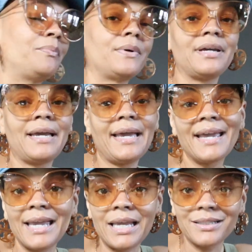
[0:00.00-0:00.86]
but
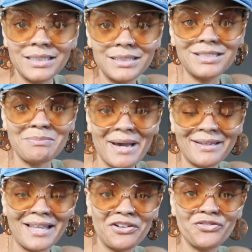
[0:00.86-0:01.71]
hey, this is my
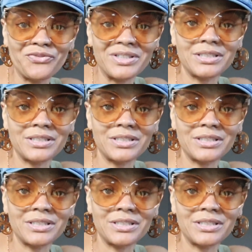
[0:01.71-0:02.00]
life.